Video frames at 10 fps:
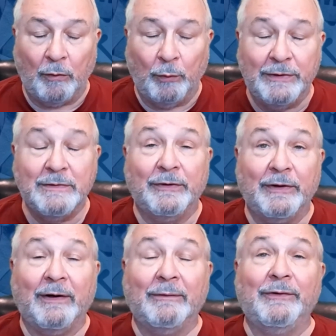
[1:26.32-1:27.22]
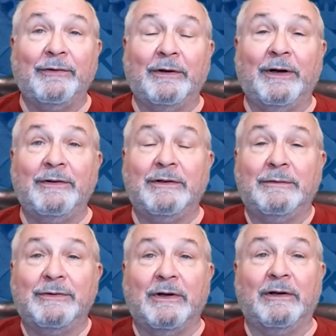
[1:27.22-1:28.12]
The reason for that was that IT
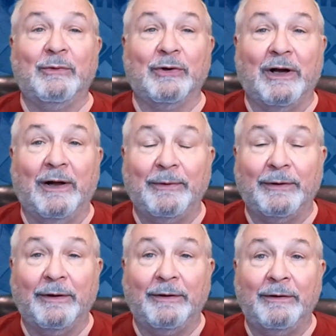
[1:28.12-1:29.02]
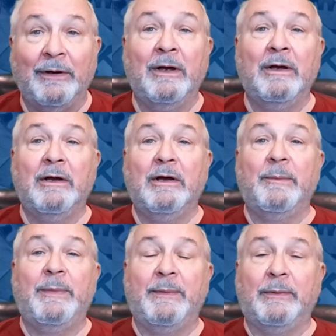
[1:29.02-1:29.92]
was getting more complicated.
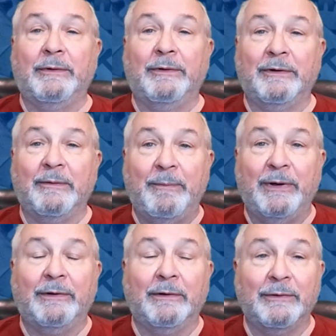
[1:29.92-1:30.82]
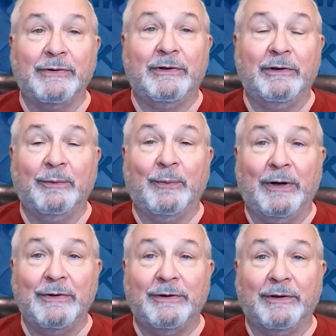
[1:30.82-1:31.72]
People were doing bigger, riskier
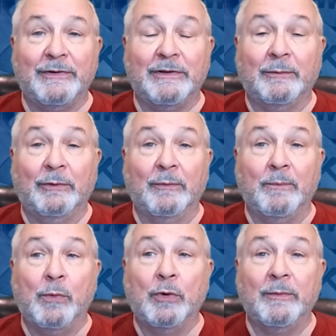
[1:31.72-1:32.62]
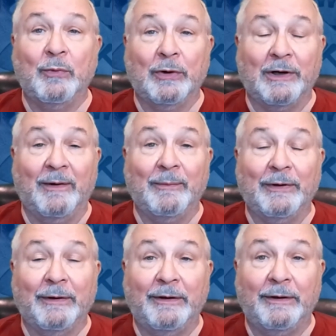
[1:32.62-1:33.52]
projects that were more and more
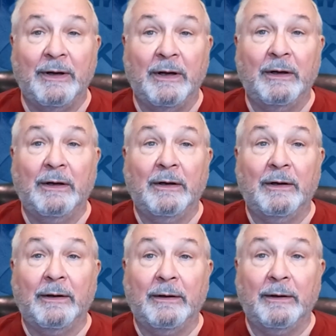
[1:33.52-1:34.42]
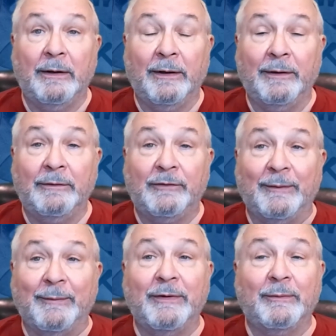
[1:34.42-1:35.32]
complicated. And
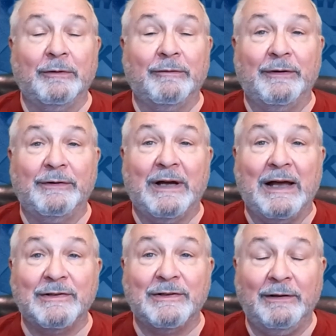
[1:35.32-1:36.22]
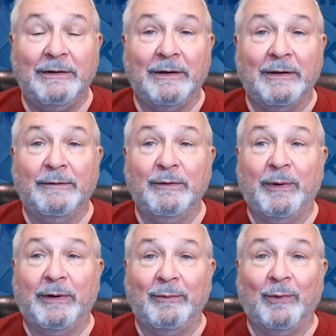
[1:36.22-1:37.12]
some of them were fantastic, and
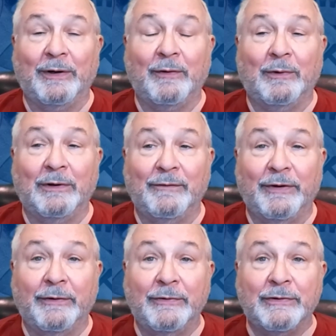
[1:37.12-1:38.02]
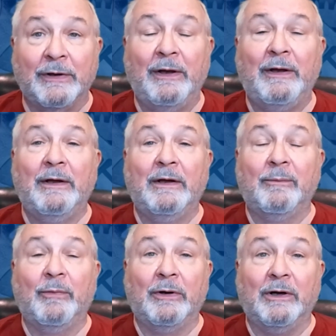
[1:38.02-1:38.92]
everybody wanted one of those,
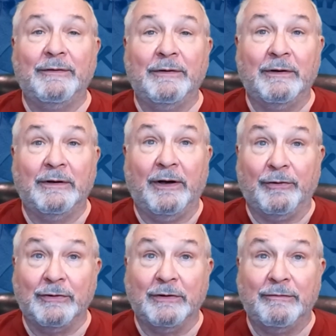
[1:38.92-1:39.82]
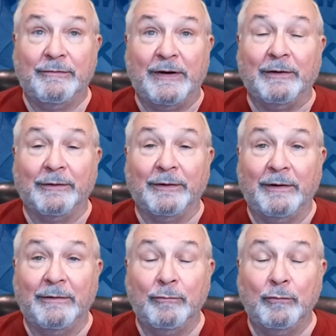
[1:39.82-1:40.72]
but often they actually failed in
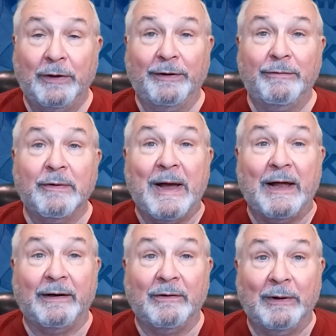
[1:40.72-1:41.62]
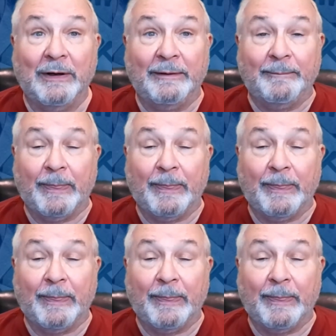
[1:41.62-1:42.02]
a really dramatic way.